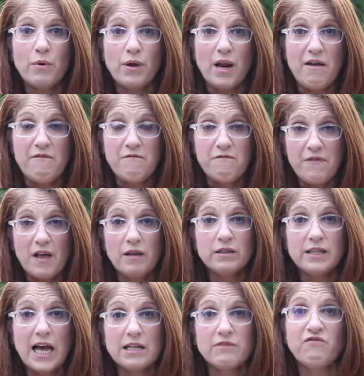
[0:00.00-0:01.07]
but I felt
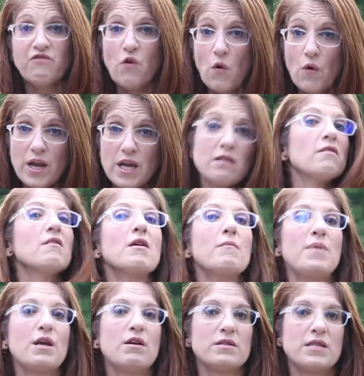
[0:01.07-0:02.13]
that void
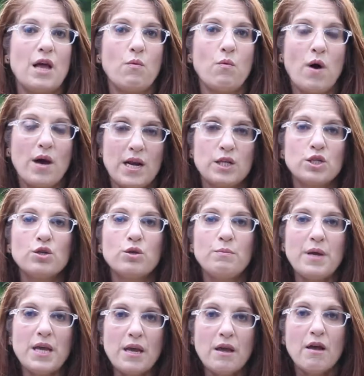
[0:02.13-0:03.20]
because I wanted to
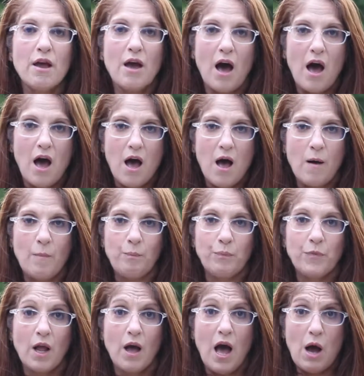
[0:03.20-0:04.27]
be
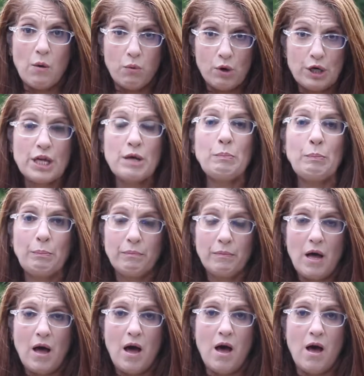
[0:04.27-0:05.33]
a working
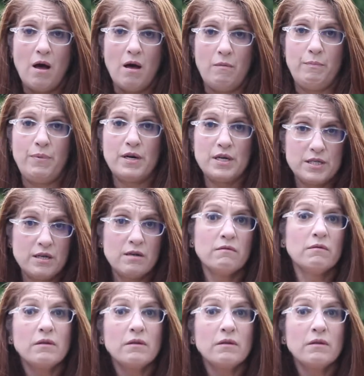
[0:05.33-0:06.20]
person.